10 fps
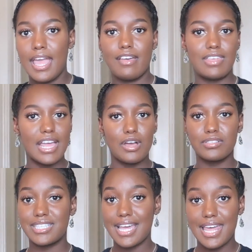If they
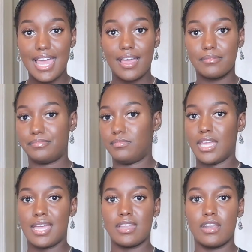don't say that,
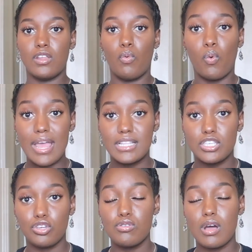then wait
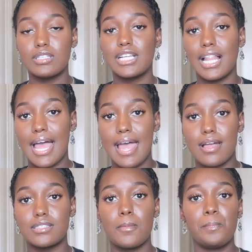till you go to
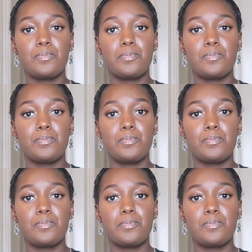class